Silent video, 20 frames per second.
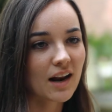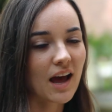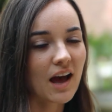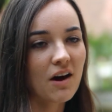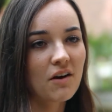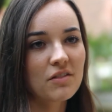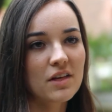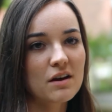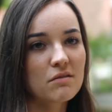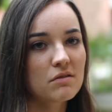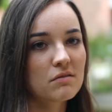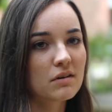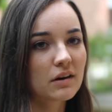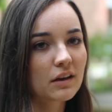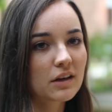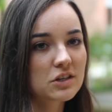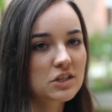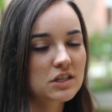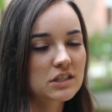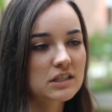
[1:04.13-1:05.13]
and how they were
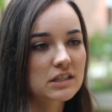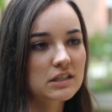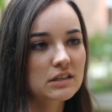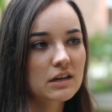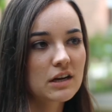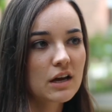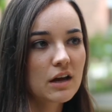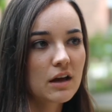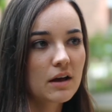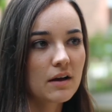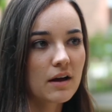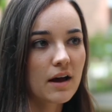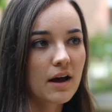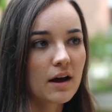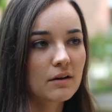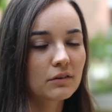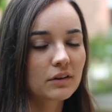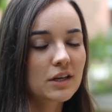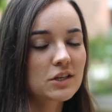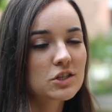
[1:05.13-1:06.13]
really just
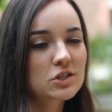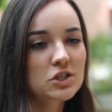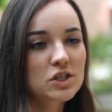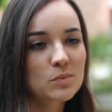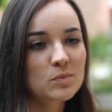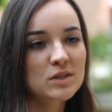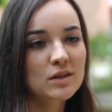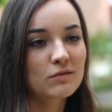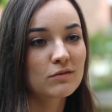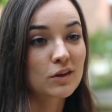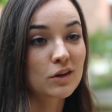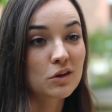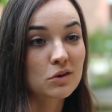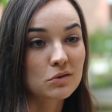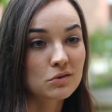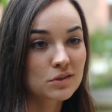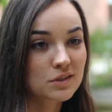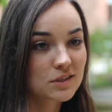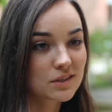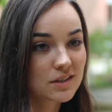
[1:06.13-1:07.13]
uh, relationships of
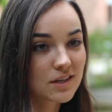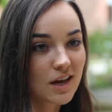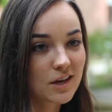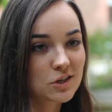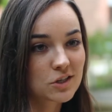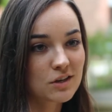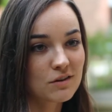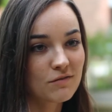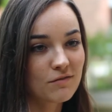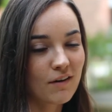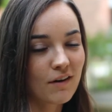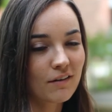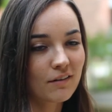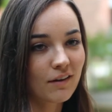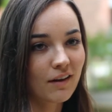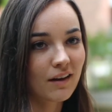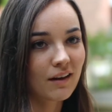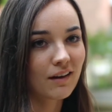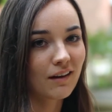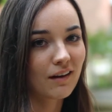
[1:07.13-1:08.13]
use. And she felt
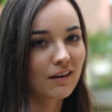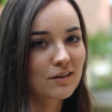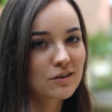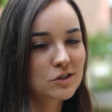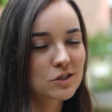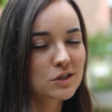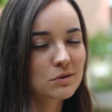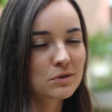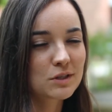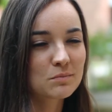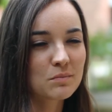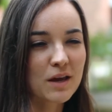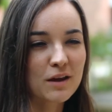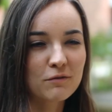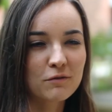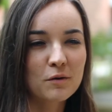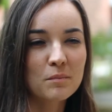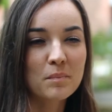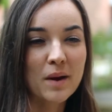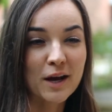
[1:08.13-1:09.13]
like she was
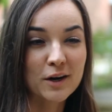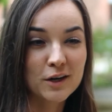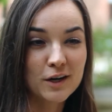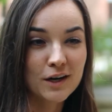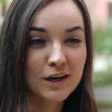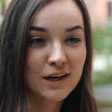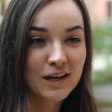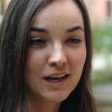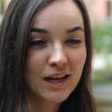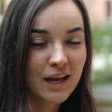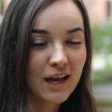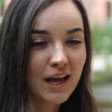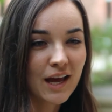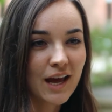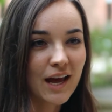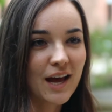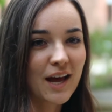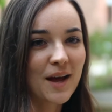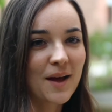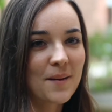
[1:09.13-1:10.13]
made for better.
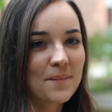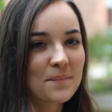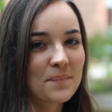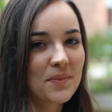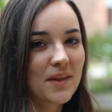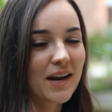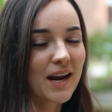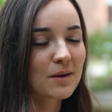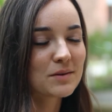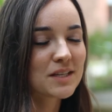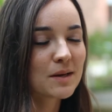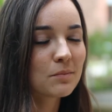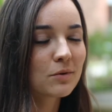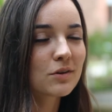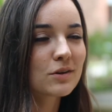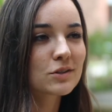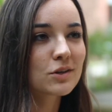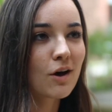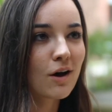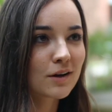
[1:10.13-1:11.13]
Um, and I was
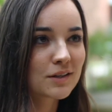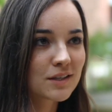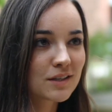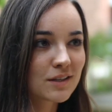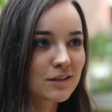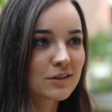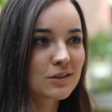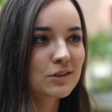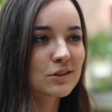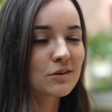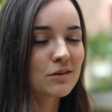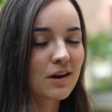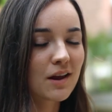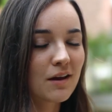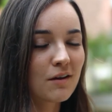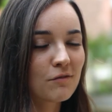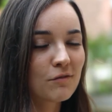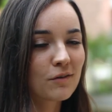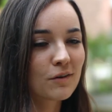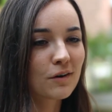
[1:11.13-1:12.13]
able to talk to this
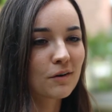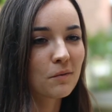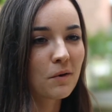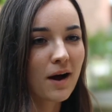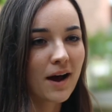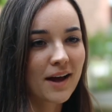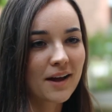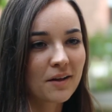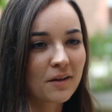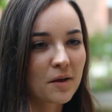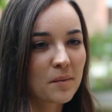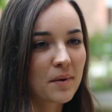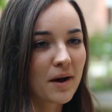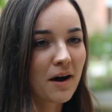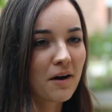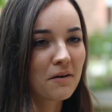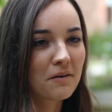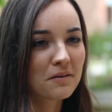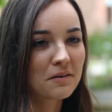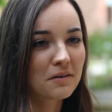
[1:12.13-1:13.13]
student for a while
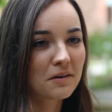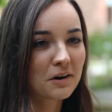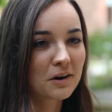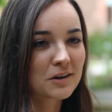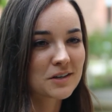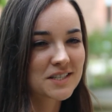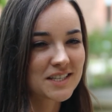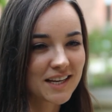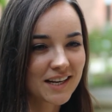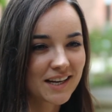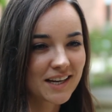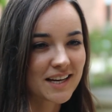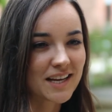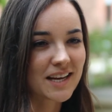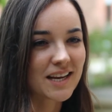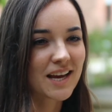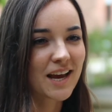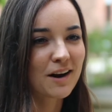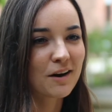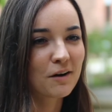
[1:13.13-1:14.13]
about her
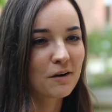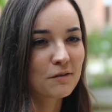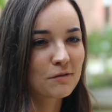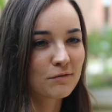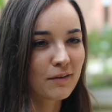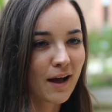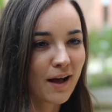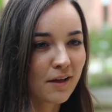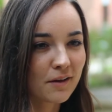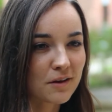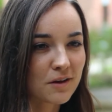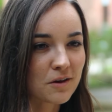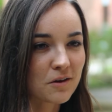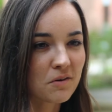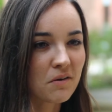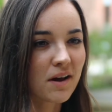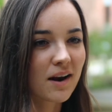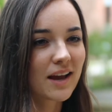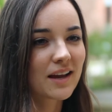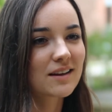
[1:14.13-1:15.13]
dignity and her
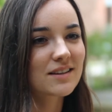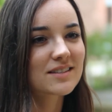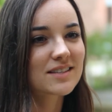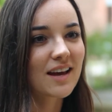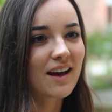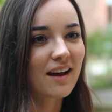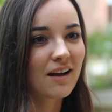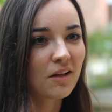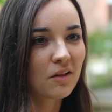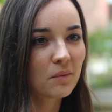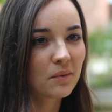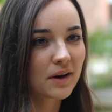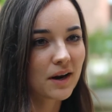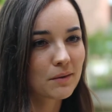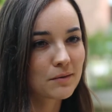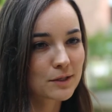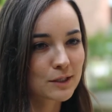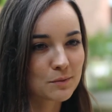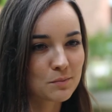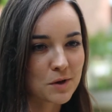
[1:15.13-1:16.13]
value, and I could tell when
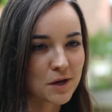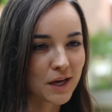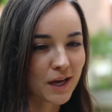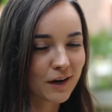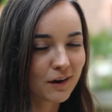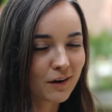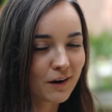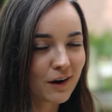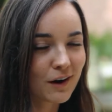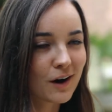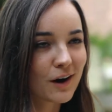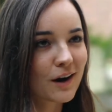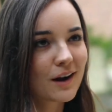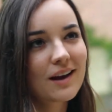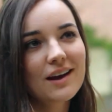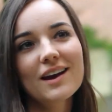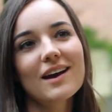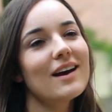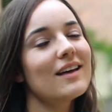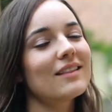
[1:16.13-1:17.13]
I was speaking to her
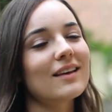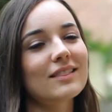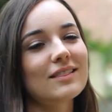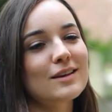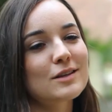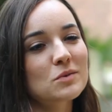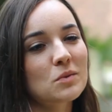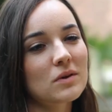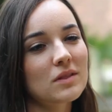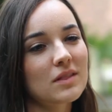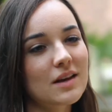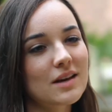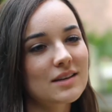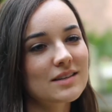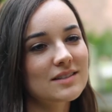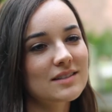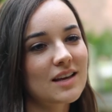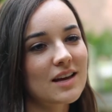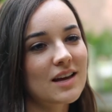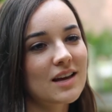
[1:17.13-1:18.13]
that these were
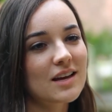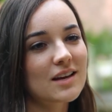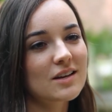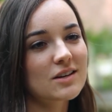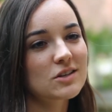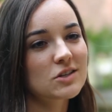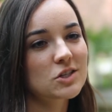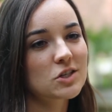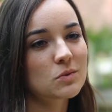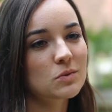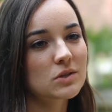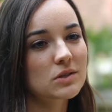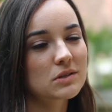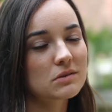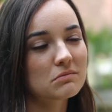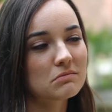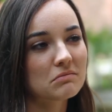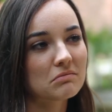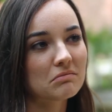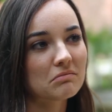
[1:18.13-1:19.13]
things that she was